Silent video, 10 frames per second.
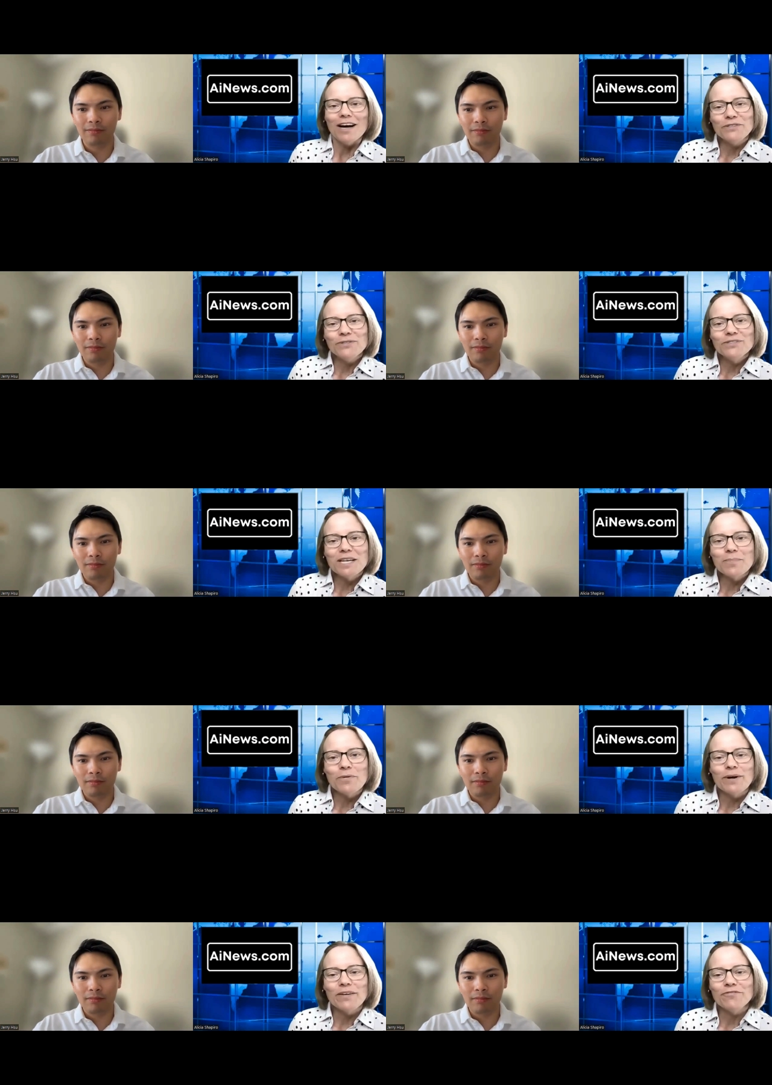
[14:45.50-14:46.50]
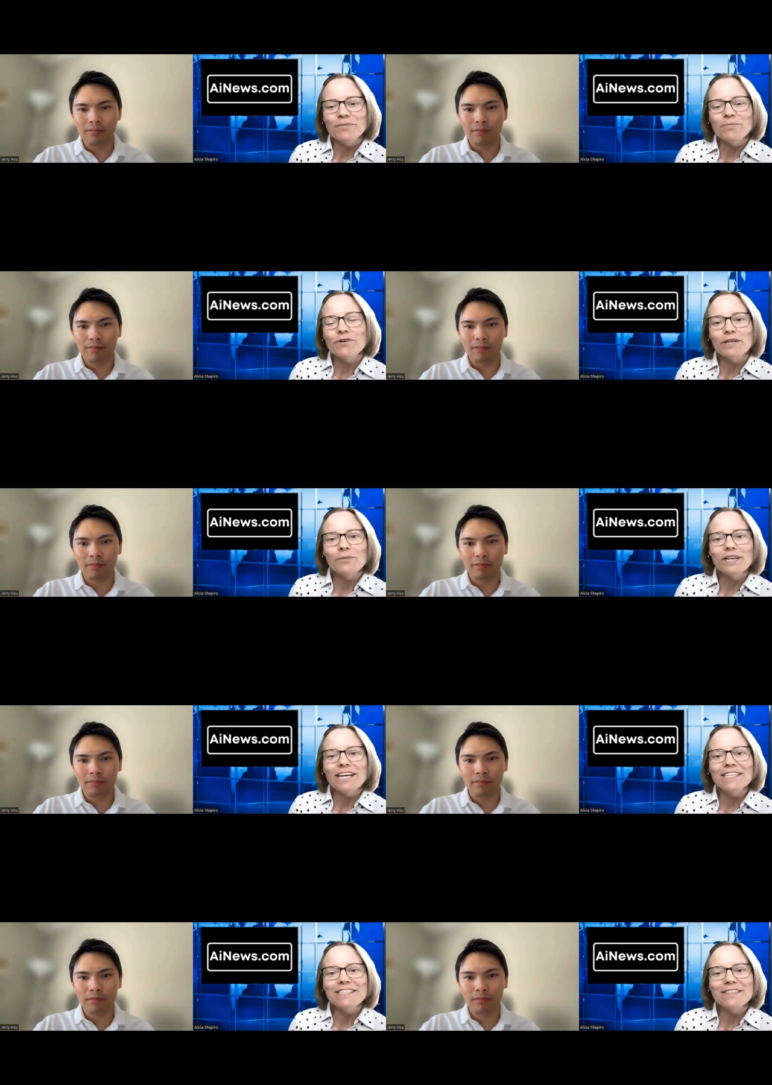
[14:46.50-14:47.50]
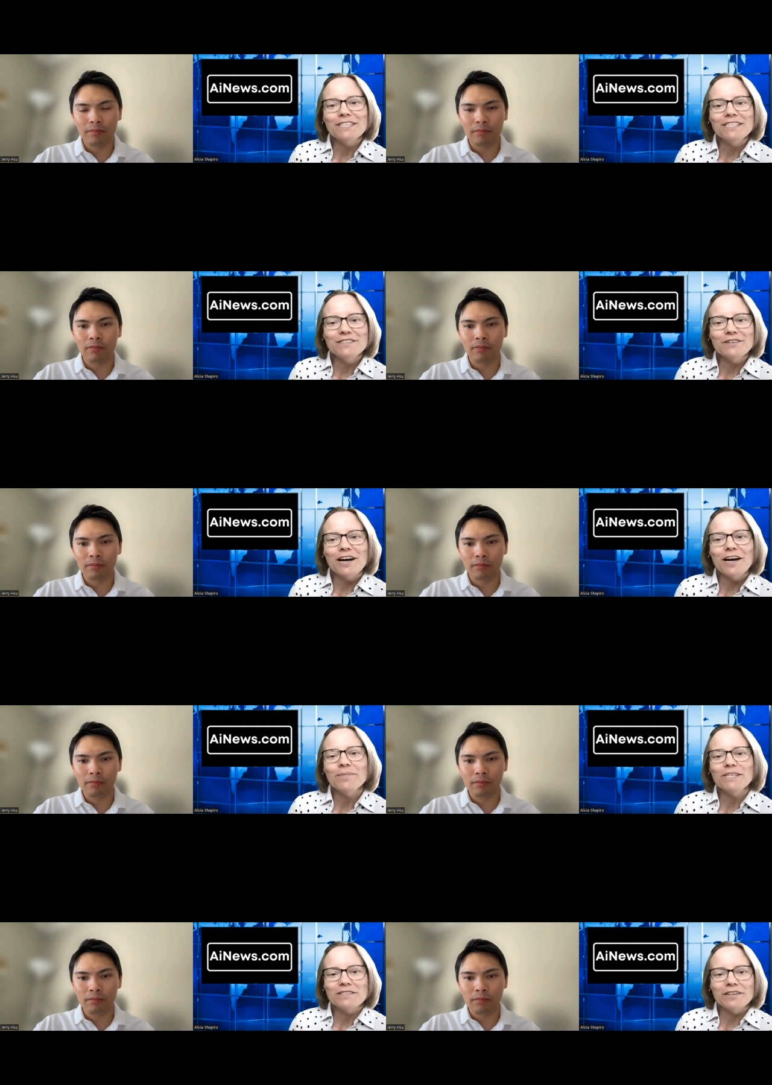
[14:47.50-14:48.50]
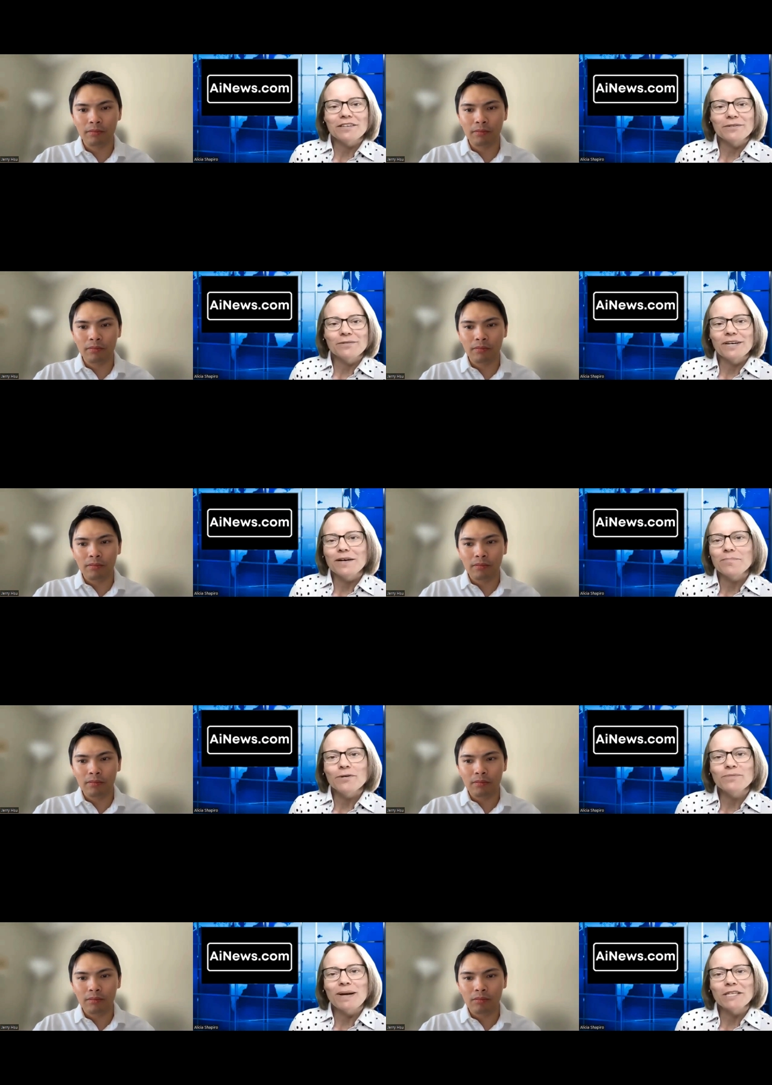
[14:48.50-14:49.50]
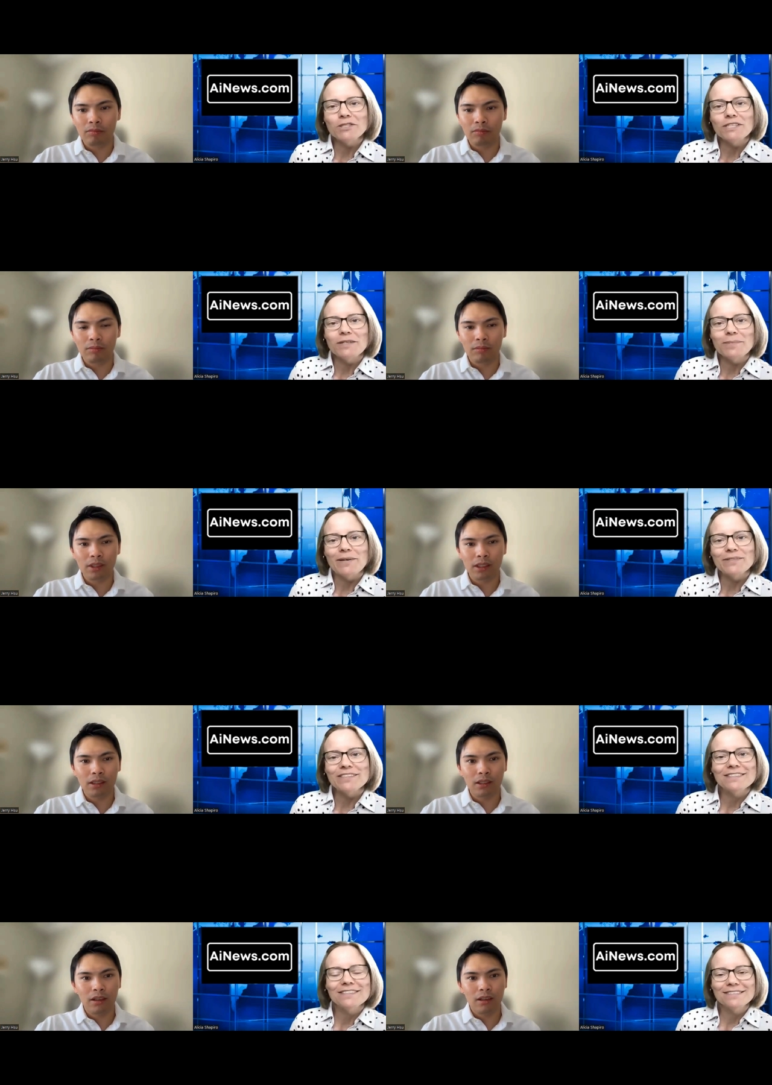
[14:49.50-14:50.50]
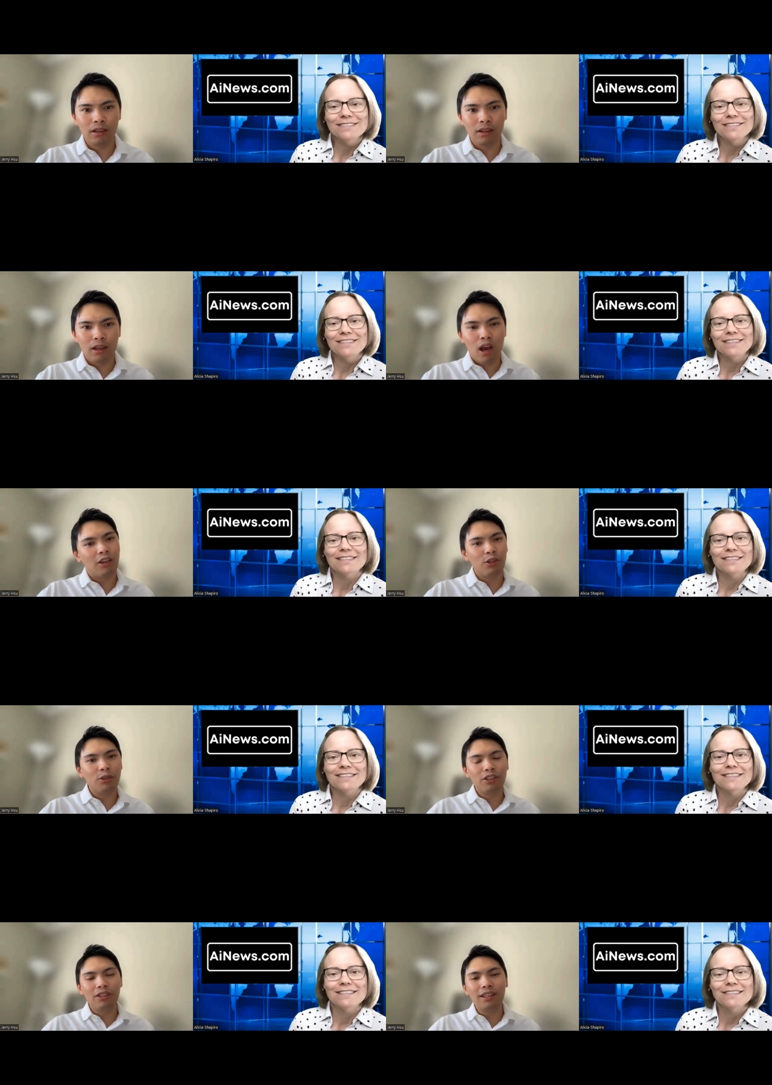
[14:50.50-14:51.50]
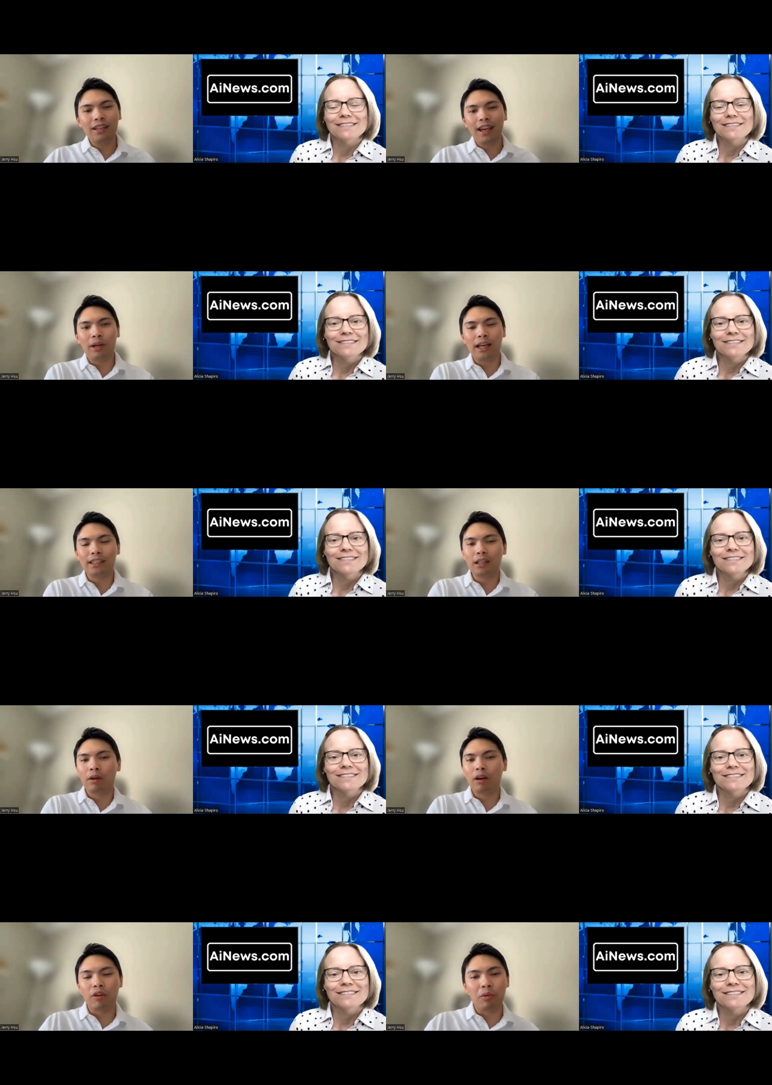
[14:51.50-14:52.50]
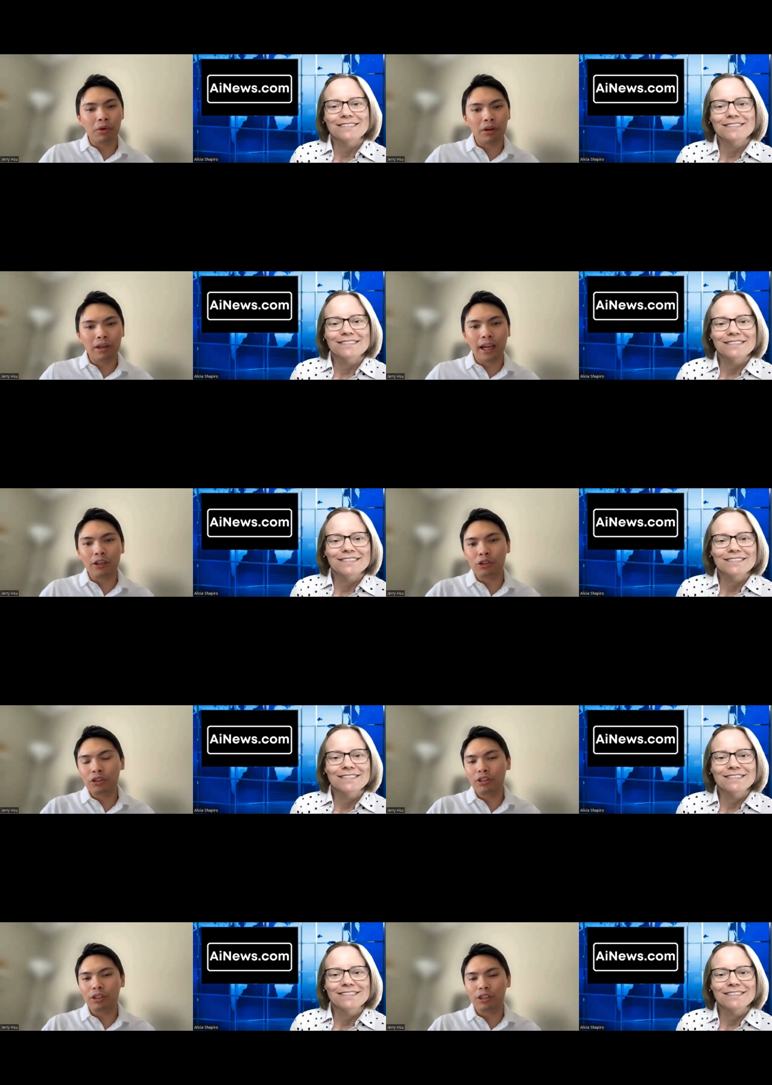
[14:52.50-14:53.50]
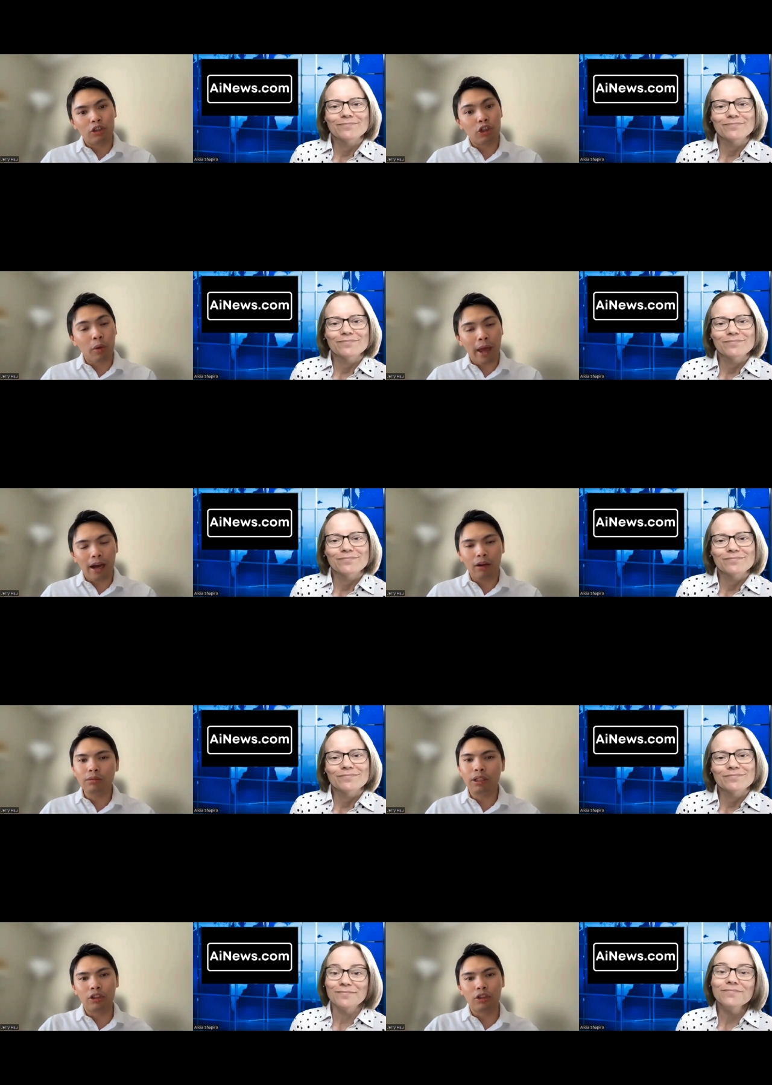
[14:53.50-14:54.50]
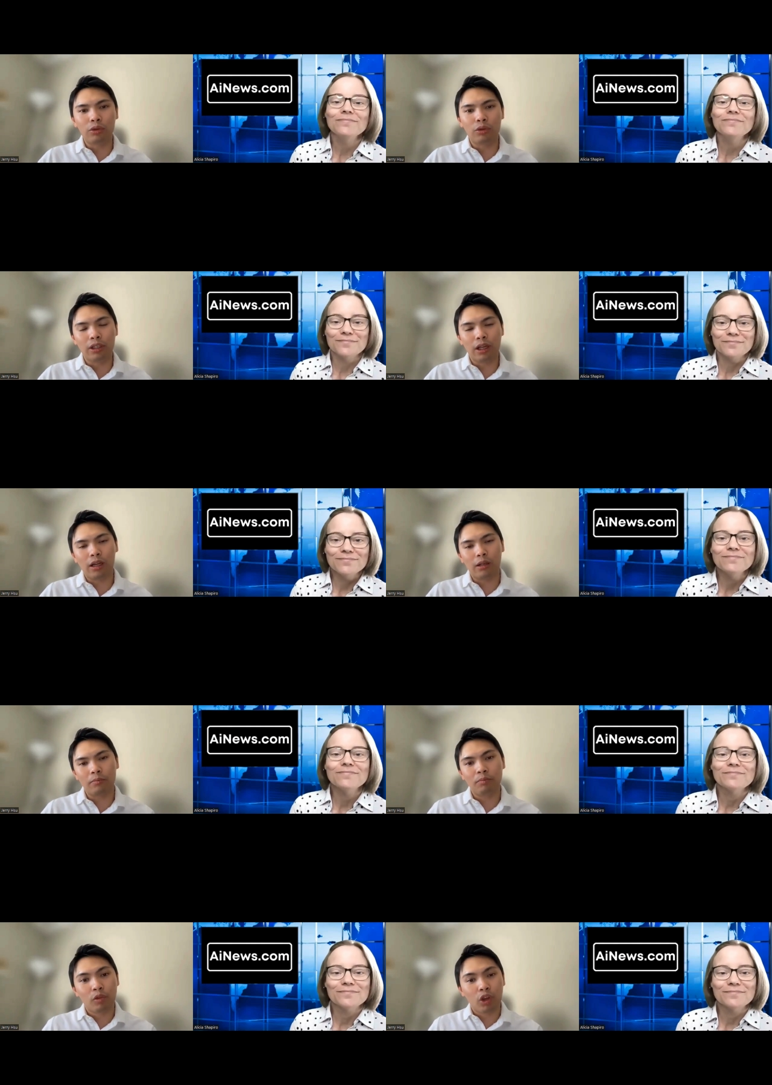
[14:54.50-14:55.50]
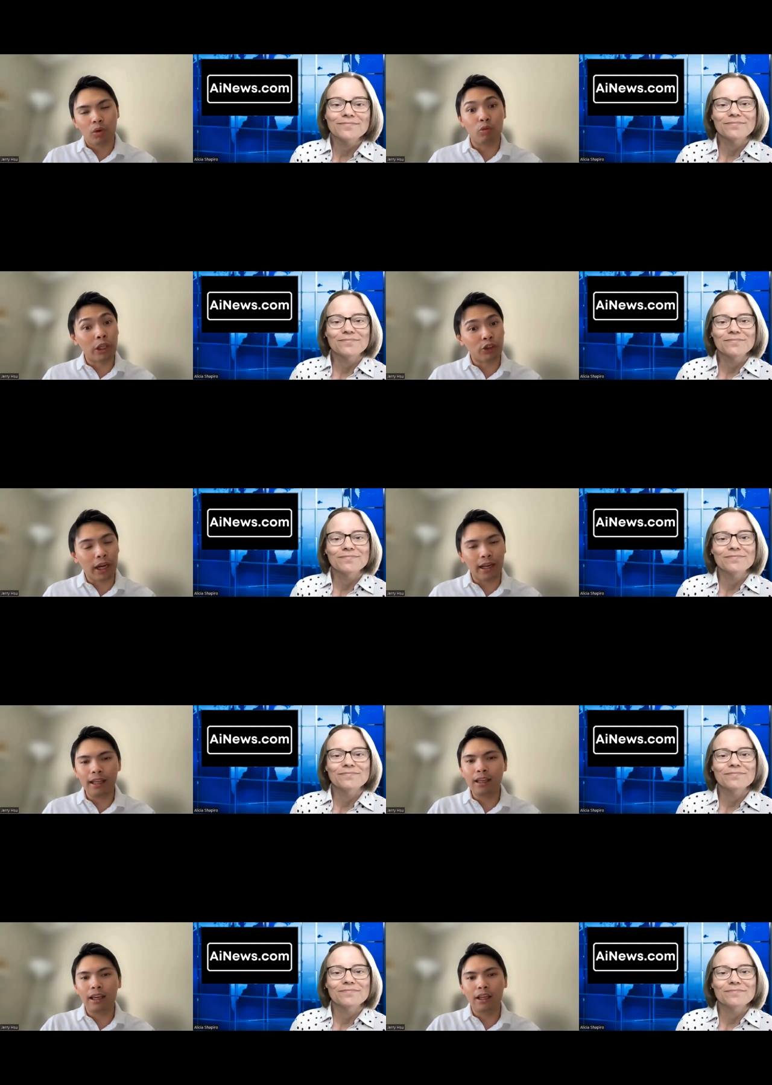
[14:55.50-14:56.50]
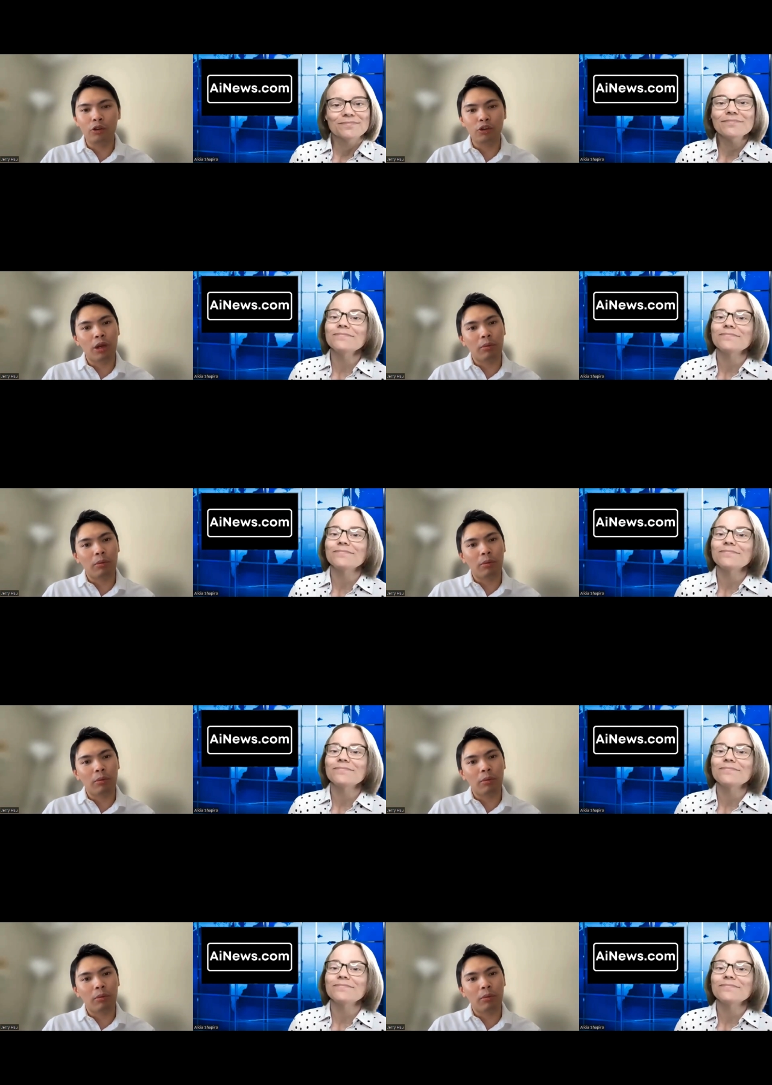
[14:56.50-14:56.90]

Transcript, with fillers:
Speaker 1: When you do step away from work, what activities or hobbies are you most passionate about?
Speaker 2: Usually when I step out from work, I usually just go out, do some weight training, and also I